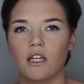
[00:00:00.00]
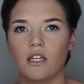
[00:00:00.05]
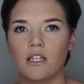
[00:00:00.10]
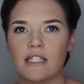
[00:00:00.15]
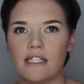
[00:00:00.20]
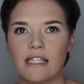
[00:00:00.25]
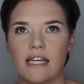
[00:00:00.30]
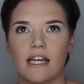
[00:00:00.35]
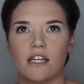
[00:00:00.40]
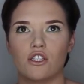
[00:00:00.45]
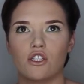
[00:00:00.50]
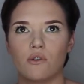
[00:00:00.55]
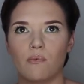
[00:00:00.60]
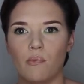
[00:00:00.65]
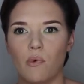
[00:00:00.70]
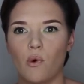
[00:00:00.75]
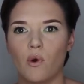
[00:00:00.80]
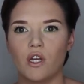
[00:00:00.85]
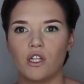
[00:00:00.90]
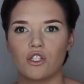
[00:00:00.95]
because he had to
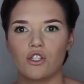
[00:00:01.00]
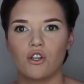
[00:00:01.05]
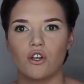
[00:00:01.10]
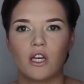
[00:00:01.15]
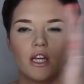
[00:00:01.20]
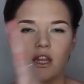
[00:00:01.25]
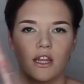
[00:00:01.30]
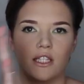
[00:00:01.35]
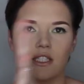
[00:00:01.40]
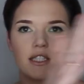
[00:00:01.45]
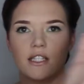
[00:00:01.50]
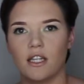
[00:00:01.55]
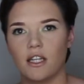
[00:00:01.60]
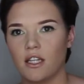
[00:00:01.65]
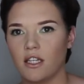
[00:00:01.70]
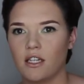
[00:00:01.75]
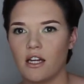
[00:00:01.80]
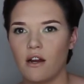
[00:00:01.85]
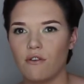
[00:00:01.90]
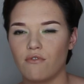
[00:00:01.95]
point her in the,
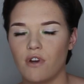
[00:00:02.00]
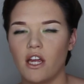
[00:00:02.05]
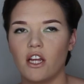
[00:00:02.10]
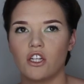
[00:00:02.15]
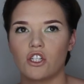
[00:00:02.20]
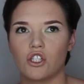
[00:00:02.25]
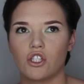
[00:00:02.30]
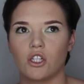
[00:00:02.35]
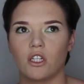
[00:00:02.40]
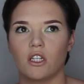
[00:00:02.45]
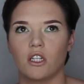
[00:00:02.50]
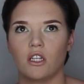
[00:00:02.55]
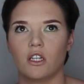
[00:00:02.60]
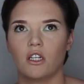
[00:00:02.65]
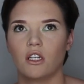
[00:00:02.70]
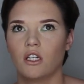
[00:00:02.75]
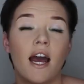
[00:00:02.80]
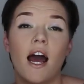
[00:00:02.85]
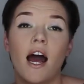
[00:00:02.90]
the direction.